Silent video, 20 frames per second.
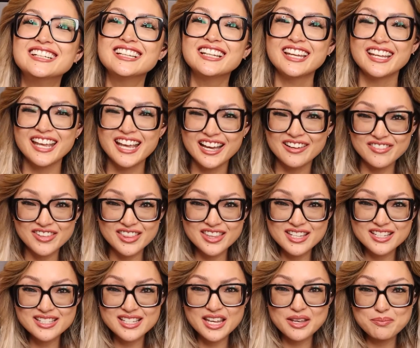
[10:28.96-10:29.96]
Like having
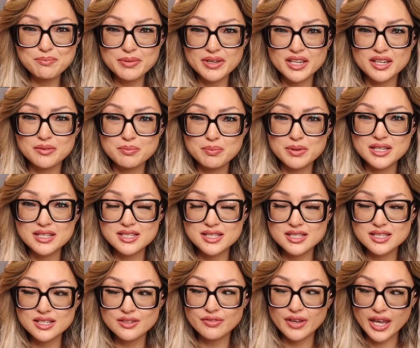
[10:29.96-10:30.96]
these like big
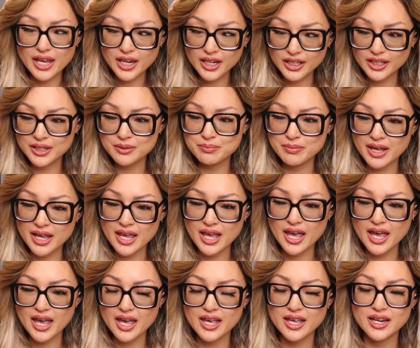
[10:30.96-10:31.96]
pieces of hair in my
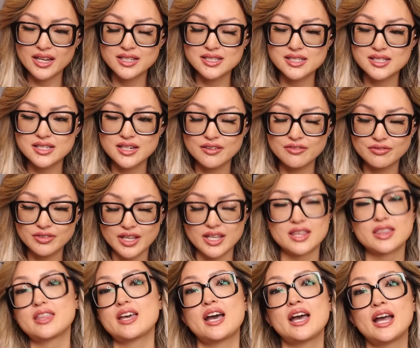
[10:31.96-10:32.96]
head and stuff
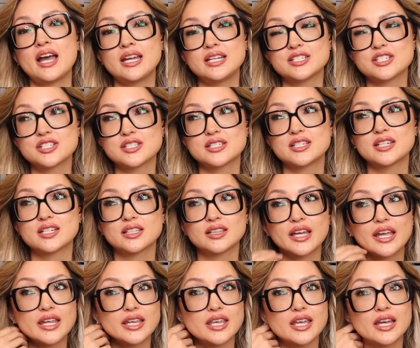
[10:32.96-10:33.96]
like that, I just didn't
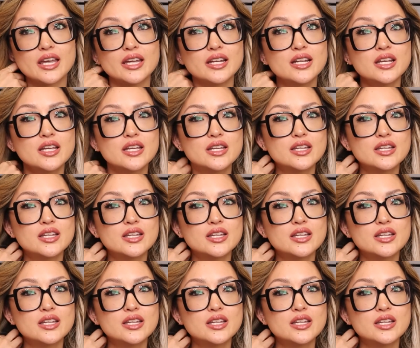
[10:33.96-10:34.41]
like it.